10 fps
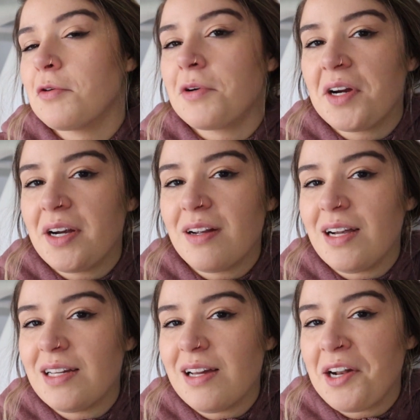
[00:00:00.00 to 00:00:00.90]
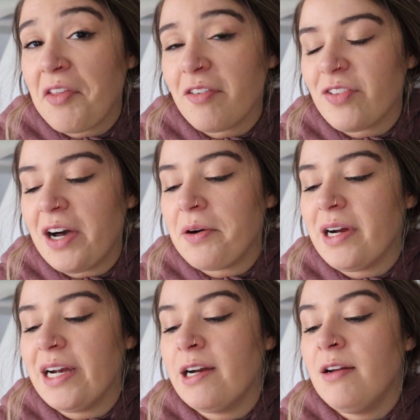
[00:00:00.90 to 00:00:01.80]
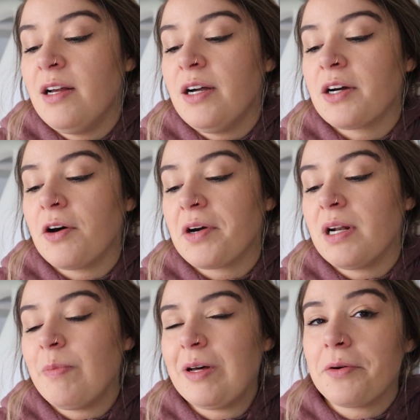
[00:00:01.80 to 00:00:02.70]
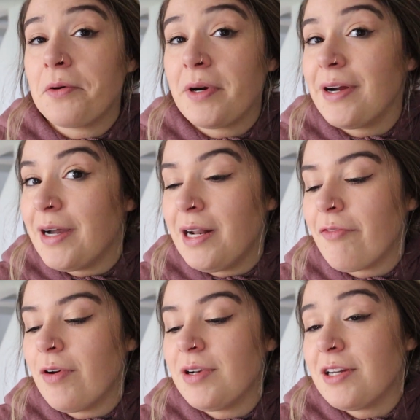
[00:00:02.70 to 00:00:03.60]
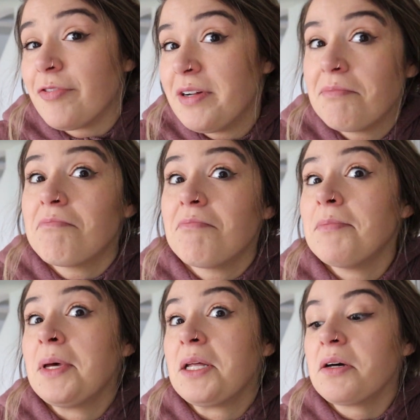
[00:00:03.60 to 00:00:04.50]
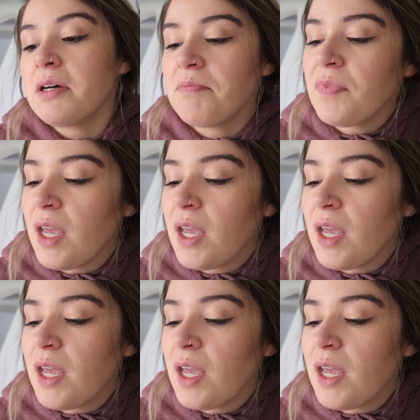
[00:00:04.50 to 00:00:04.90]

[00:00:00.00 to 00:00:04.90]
or another flour, coconut milk or a different milk.